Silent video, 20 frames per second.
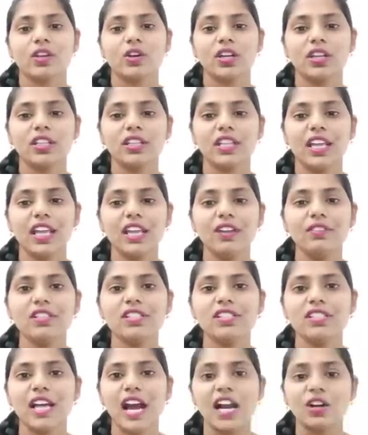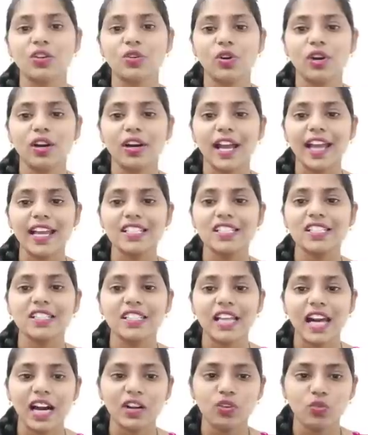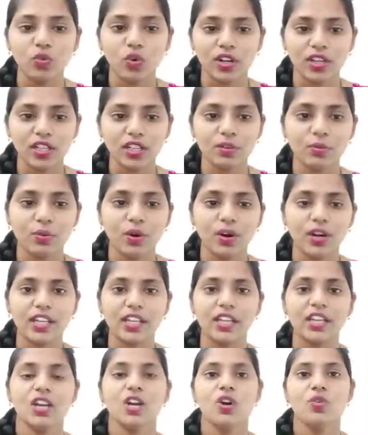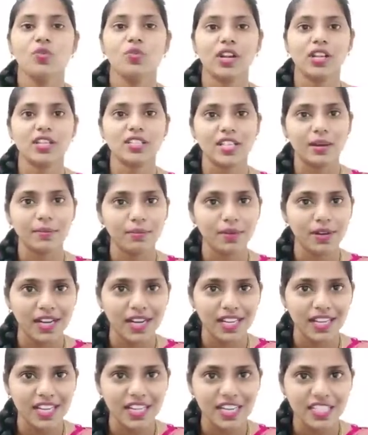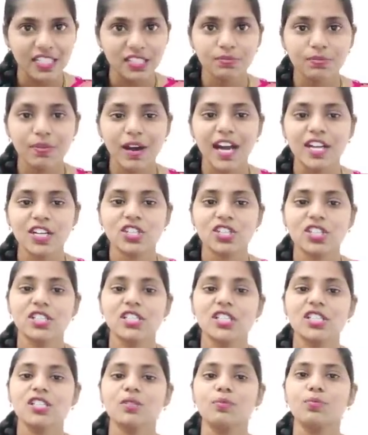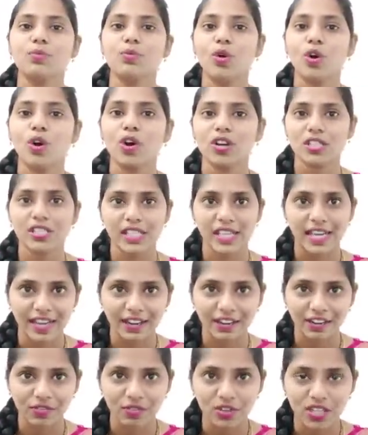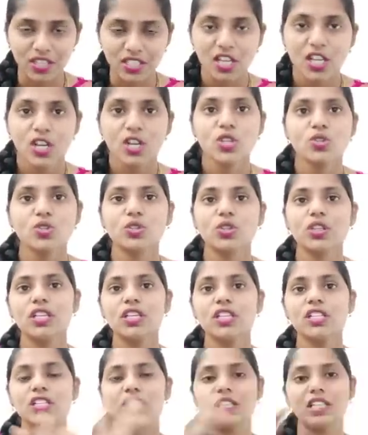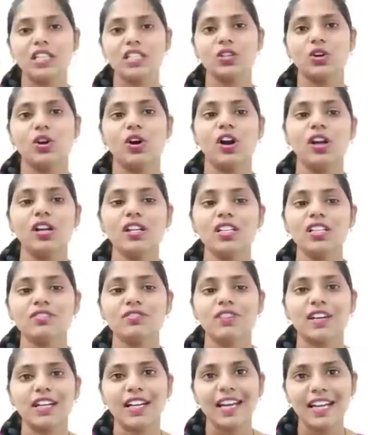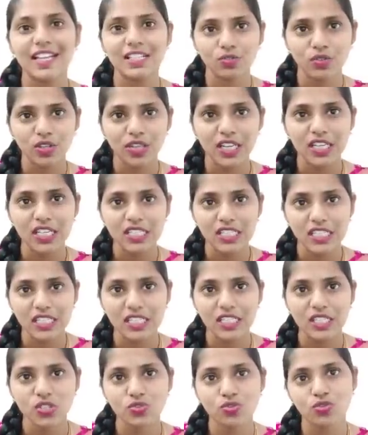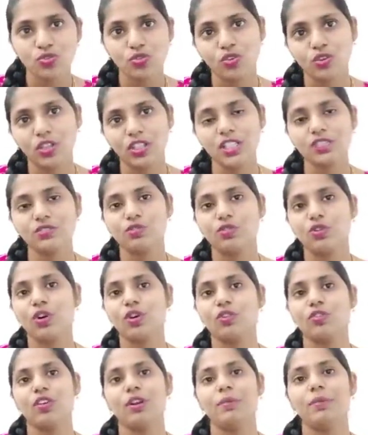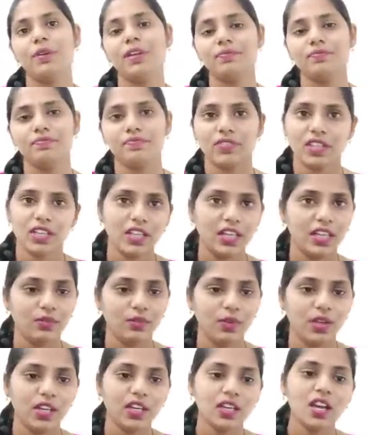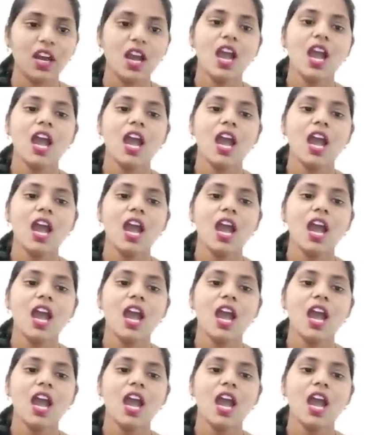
Okay, they will start colonizing that water body. For example, lakes, marshes, bogs, and rivers. So these in these all these wetlands, we can see this this frog will be living